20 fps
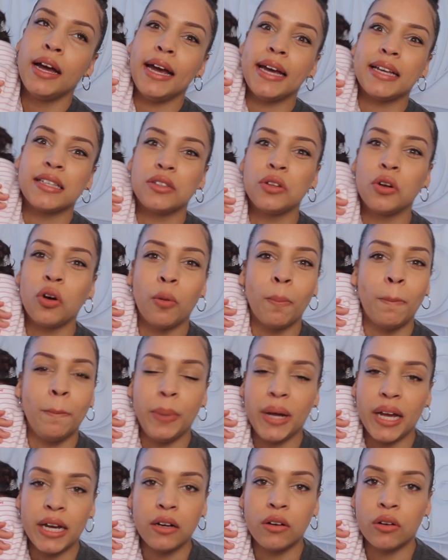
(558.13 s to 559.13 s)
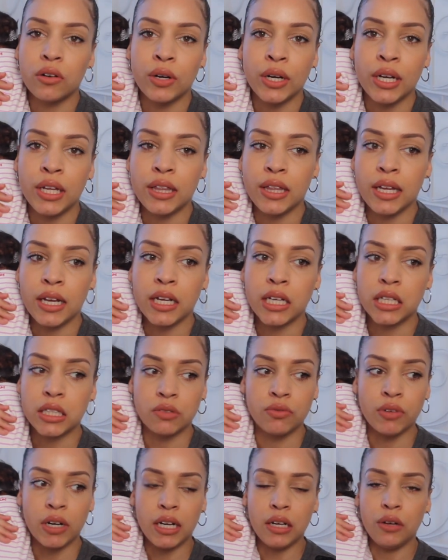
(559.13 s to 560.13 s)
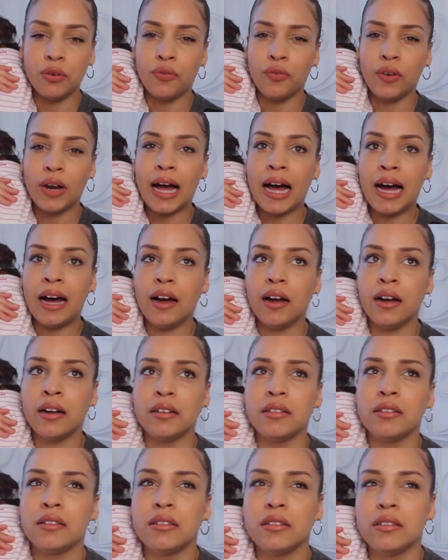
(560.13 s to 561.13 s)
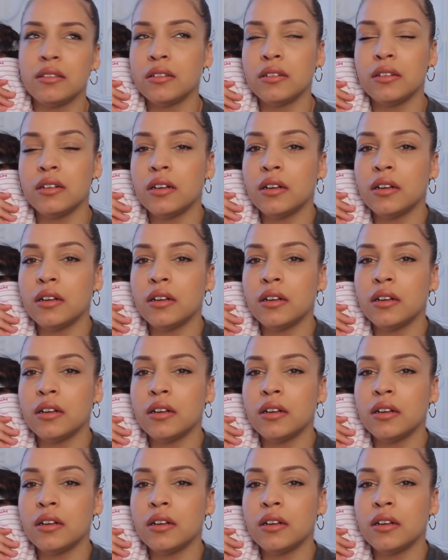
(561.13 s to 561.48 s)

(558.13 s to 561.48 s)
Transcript: It's not big or anything, it's really flat and